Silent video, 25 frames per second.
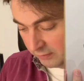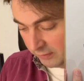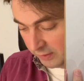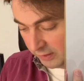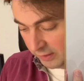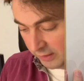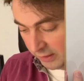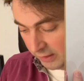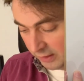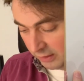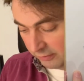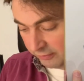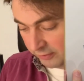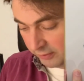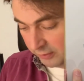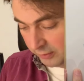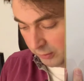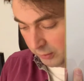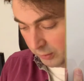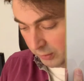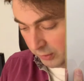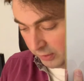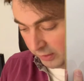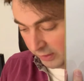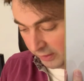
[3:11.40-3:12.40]
we can have a
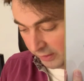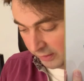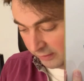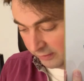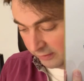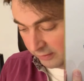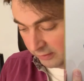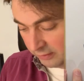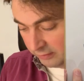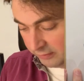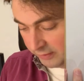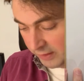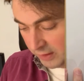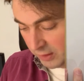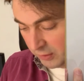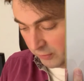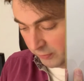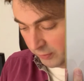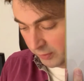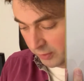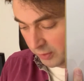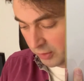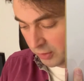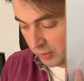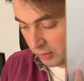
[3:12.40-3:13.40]
look at the Green's
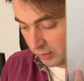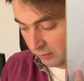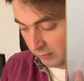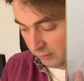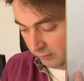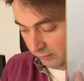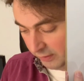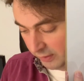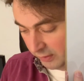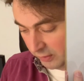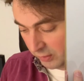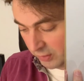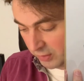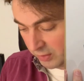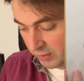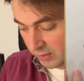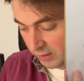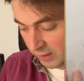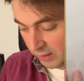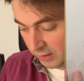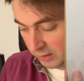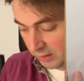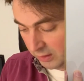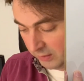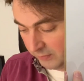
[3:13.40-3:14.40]
function where you
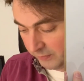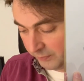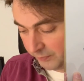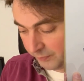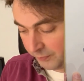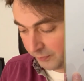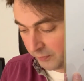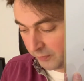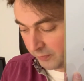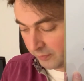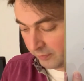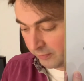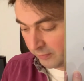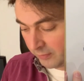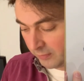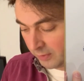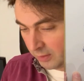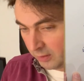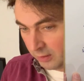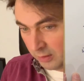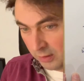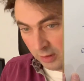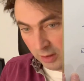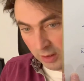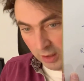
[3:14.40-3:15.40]
say,
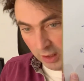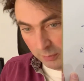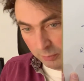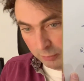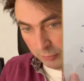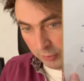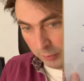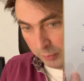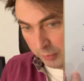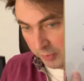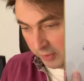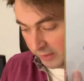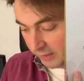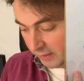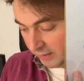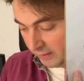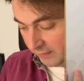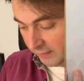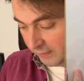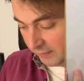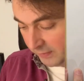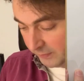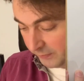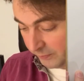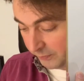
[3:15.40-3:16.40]
I
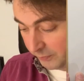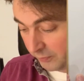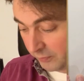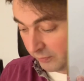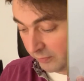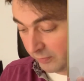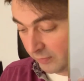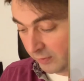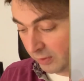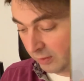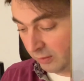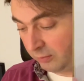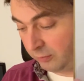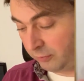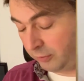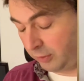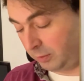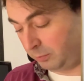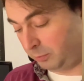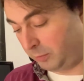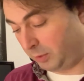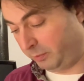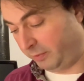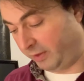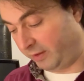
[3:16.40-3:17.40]
propagate
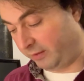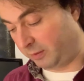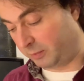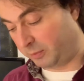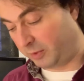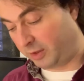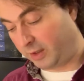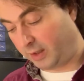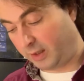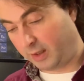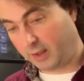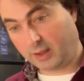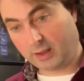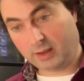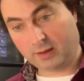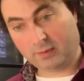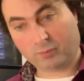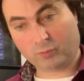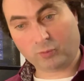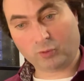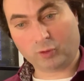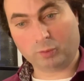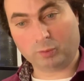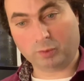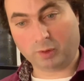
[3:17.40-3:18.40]
from momentum k
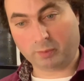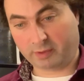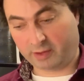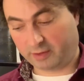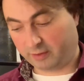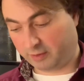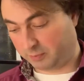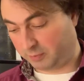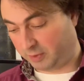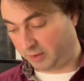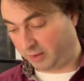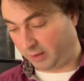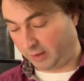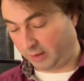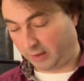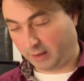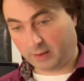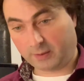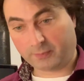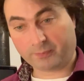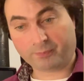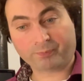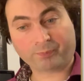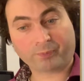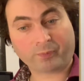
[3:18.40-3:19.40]
to momentum k.
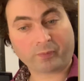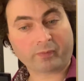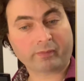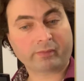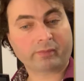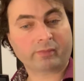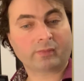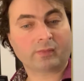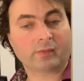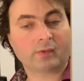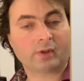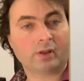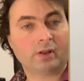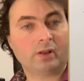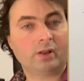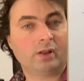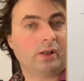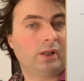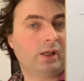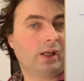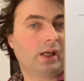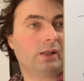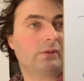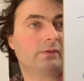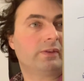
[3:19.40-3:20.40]

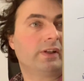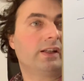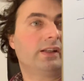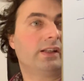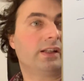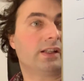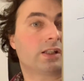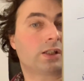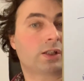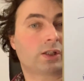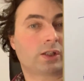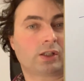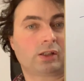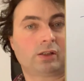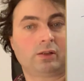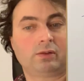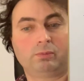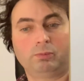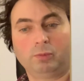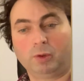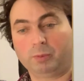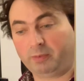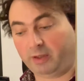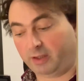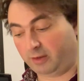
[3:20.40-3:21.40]
And when this
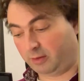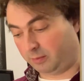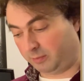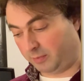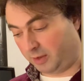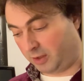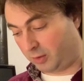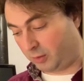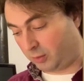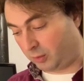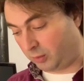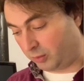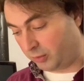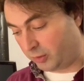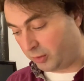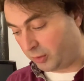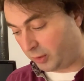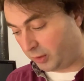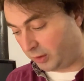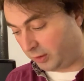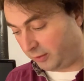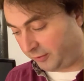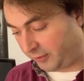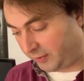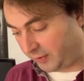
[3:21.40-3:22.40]
momentum is
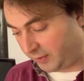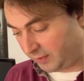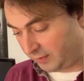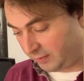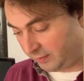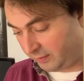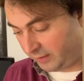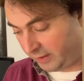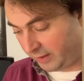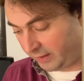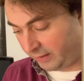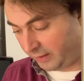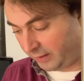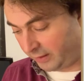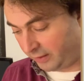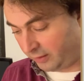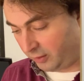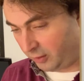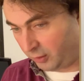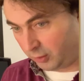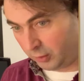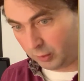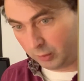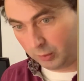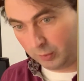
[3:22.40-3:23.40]
conserved, then I
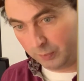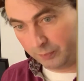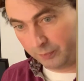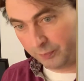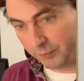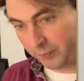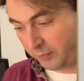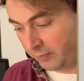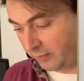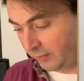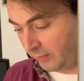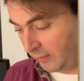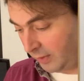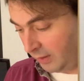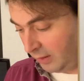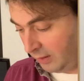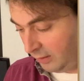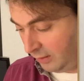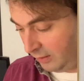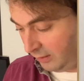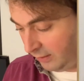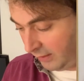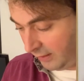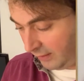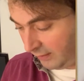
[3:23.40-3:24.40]
know
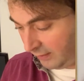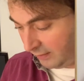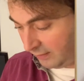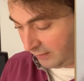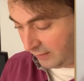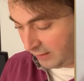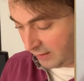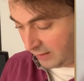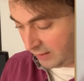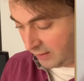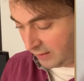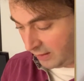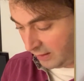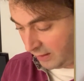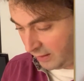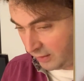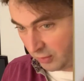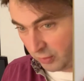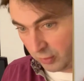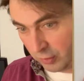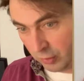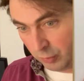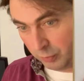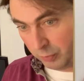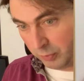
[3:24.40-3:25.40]
that this
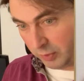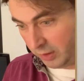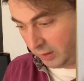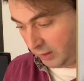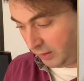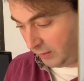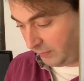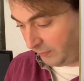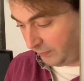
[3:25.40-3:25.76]
has to be